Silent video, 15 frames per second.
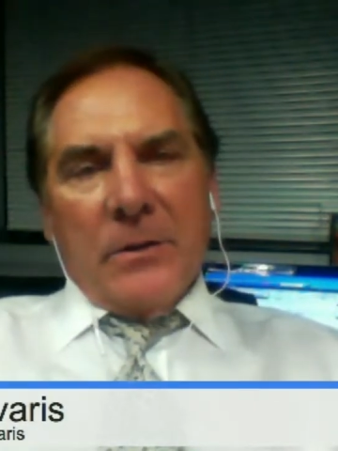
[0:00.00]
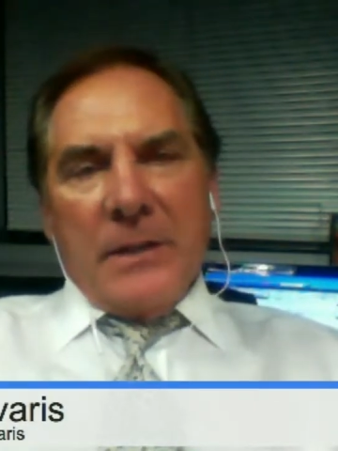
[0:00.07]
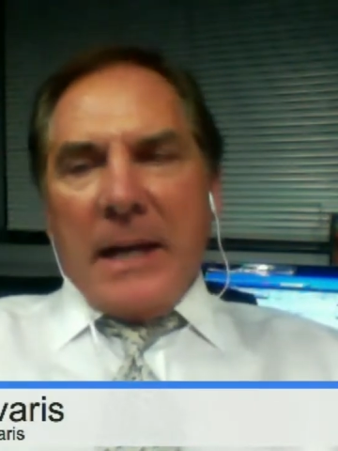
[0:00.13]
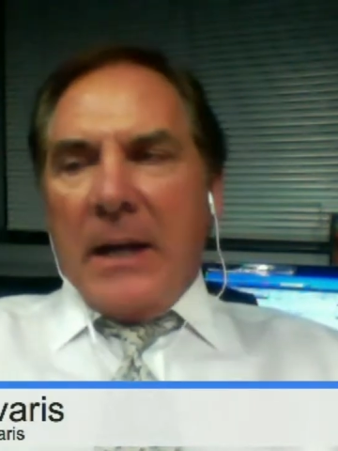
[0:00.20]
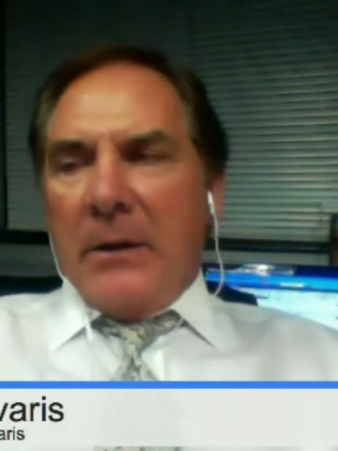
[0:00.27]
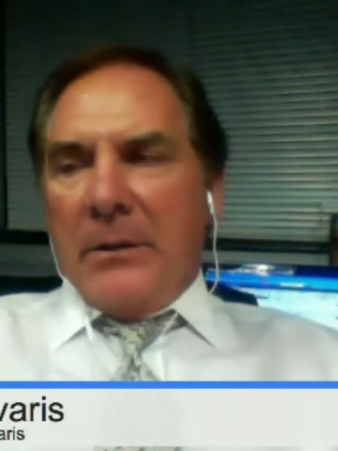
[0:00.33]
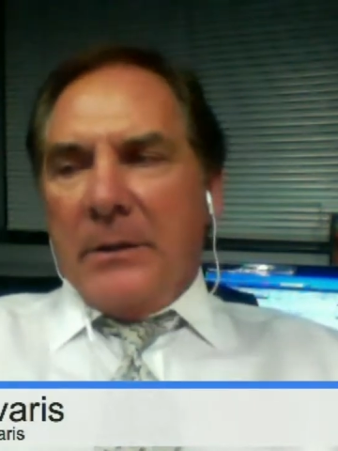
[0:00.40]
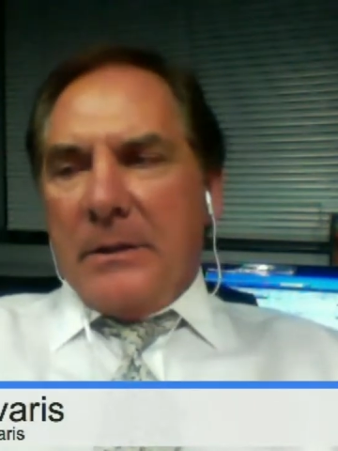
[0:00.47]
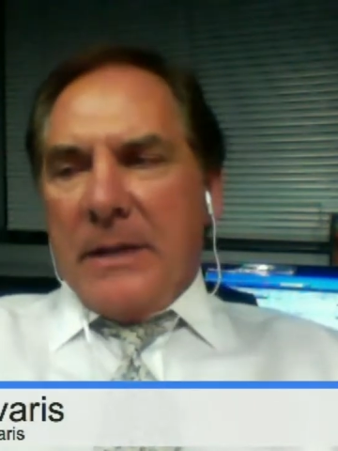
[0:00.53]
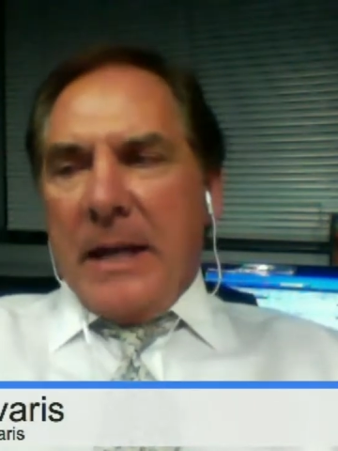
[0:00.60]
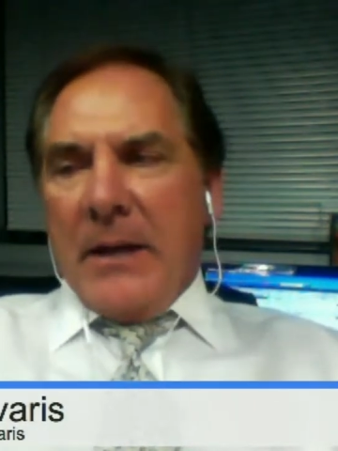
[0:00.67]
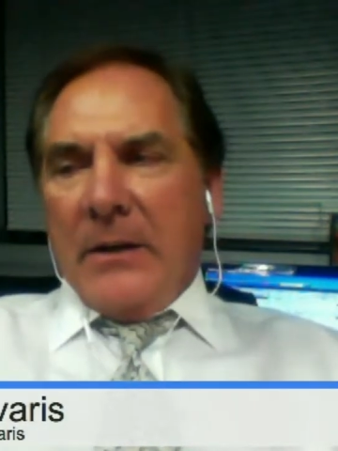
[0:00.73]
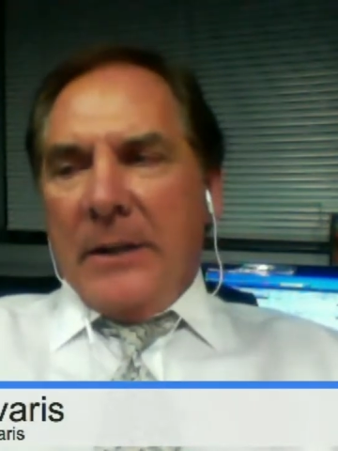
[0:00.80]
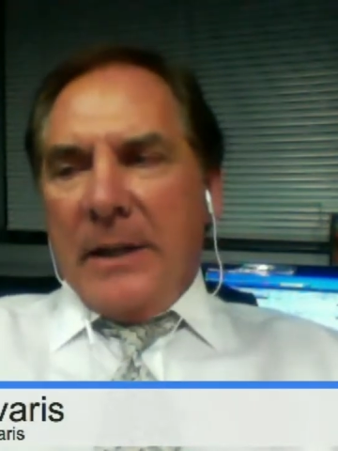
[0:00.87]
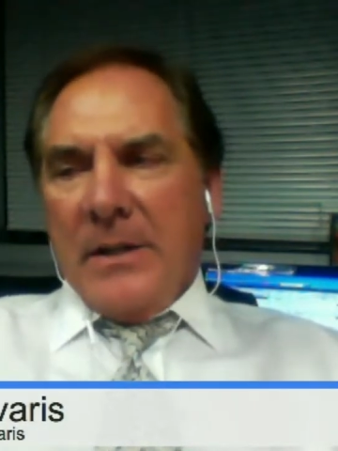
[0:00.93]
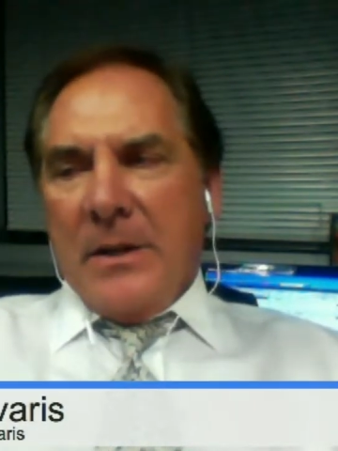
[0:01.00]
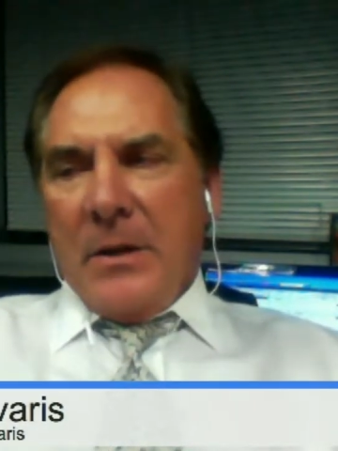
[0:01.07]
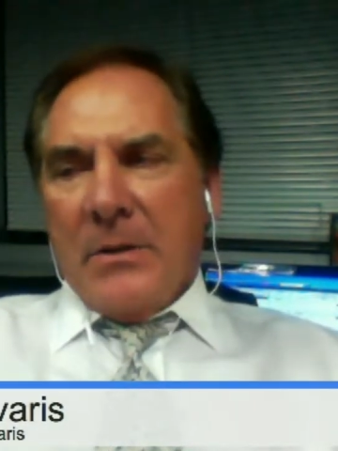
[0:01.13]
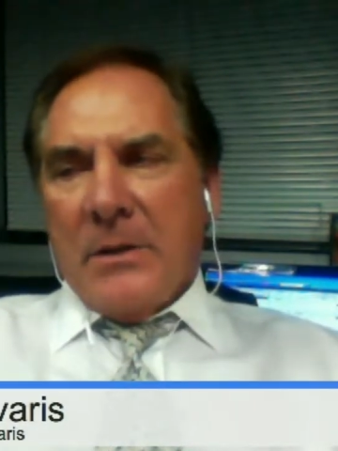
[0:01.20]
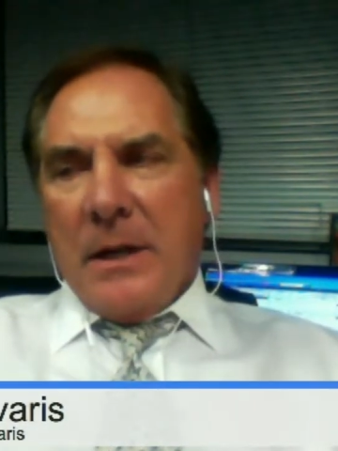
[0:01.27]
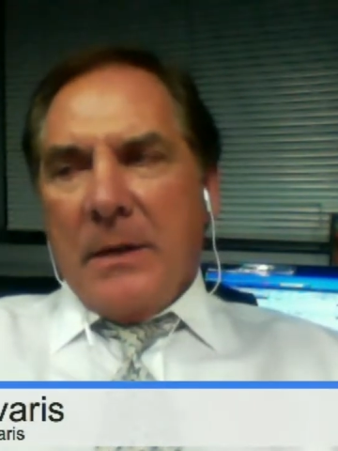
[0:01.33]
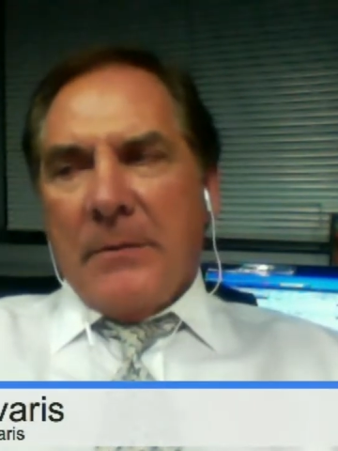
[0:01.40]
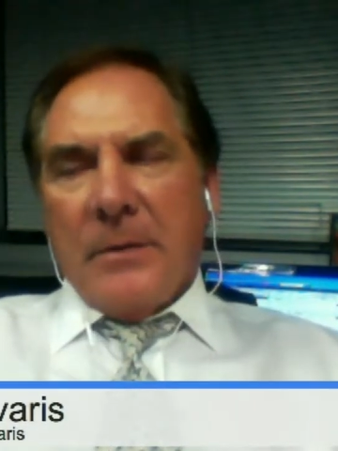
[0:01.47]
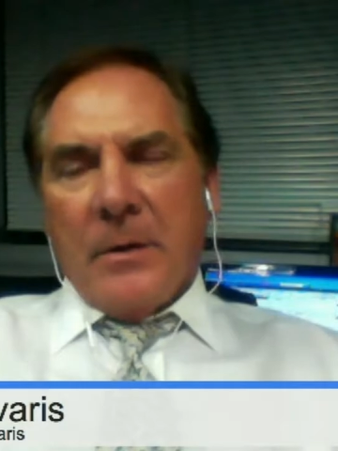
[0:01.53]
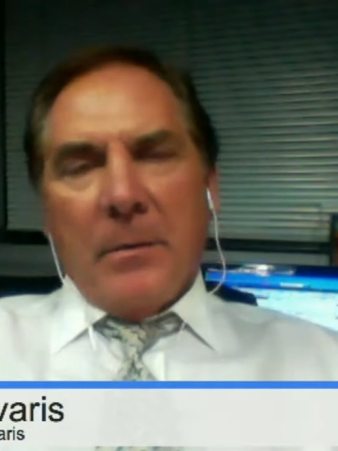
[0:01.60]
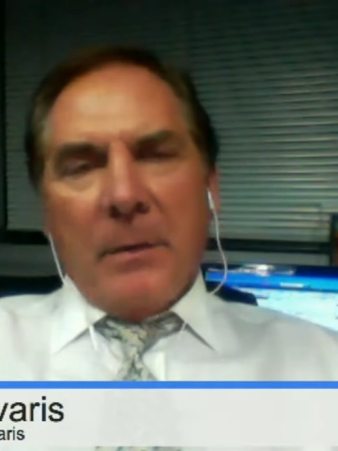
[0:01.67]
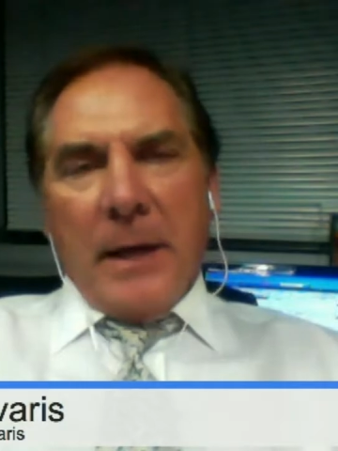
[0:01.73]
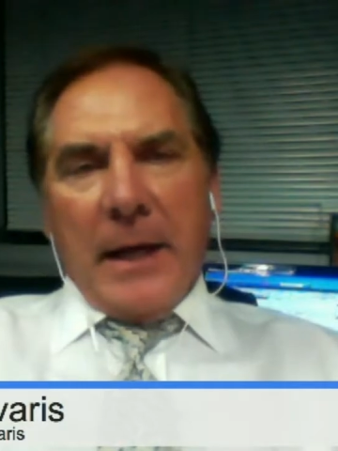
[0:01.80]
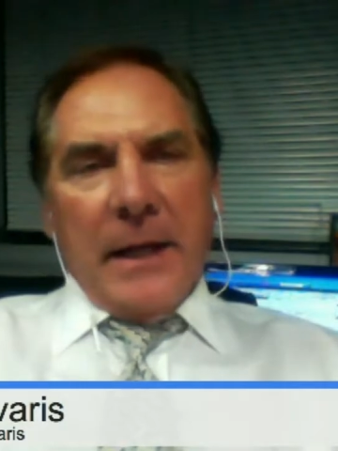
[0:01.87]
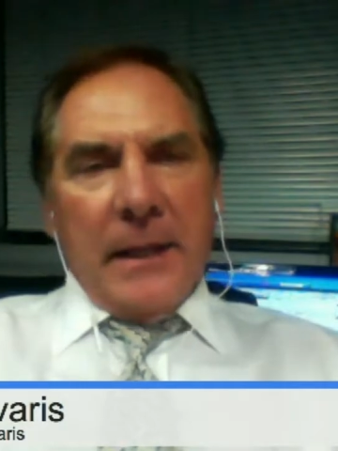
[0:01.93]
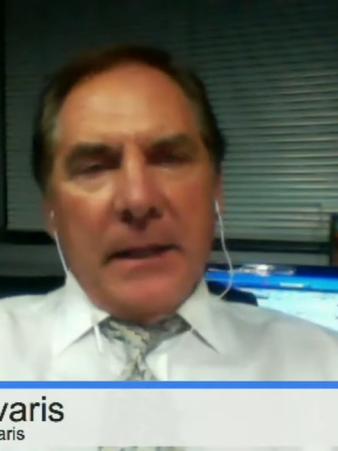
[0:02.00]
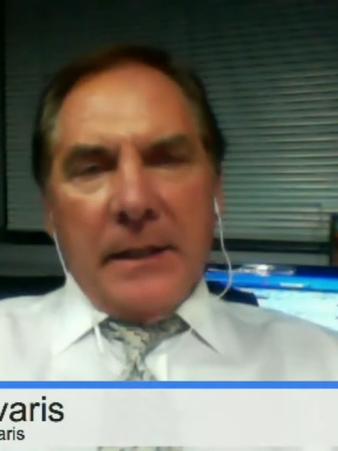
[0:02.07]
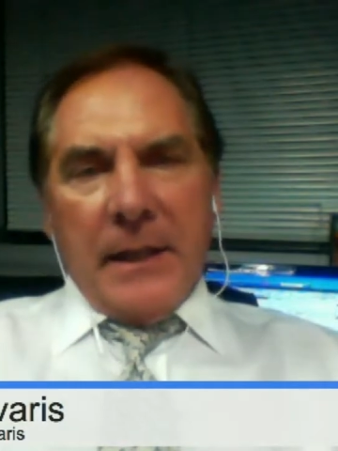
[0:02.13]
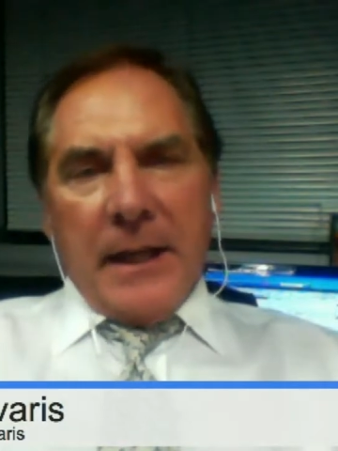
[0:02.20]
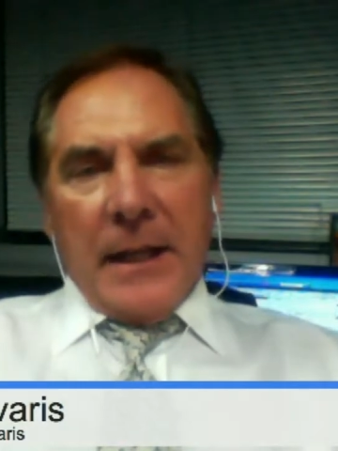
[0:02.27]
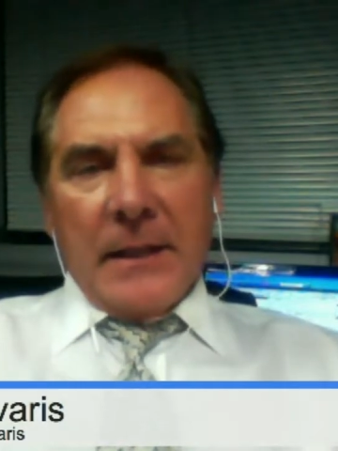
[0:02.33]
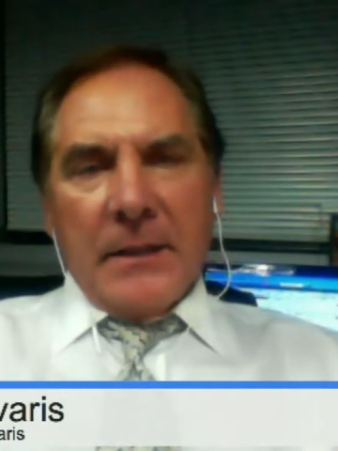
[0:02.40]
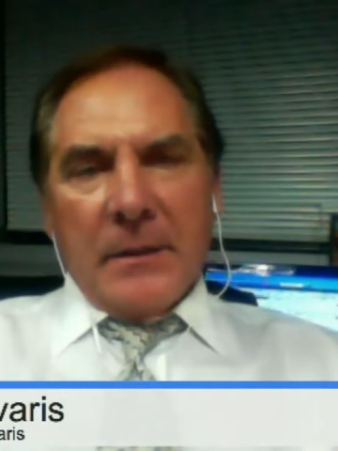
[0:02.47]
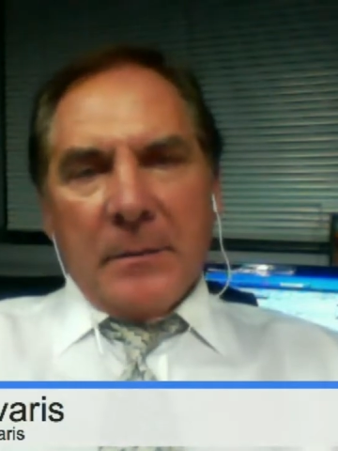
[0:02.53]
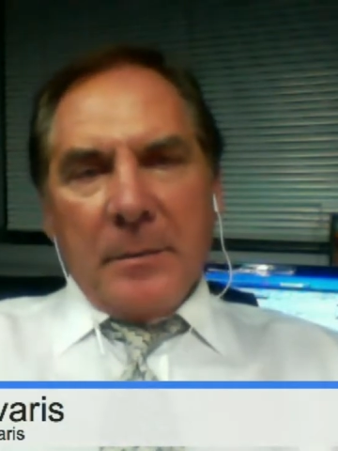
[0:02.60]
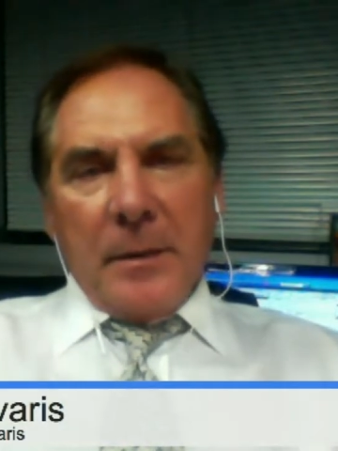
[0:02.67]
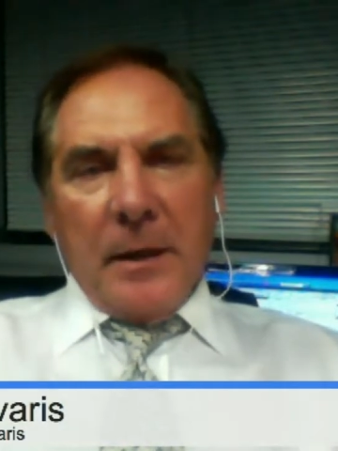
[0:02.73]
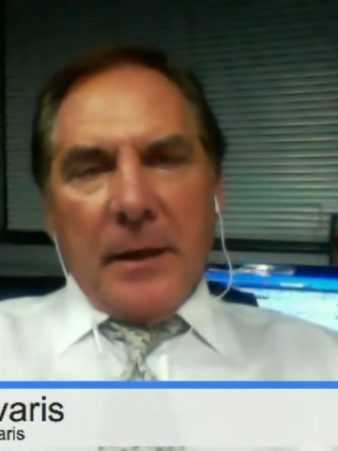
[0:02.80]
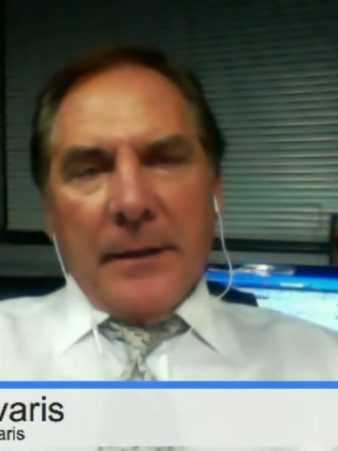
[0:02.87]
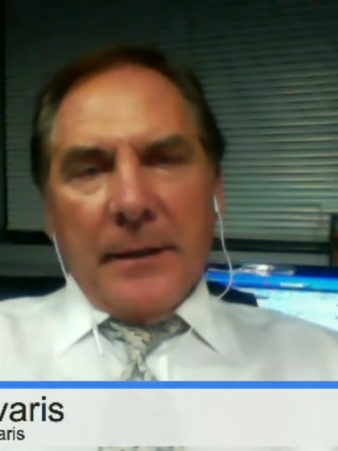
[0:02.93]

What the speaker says: Stay on East Coast time for your body and get out there and play.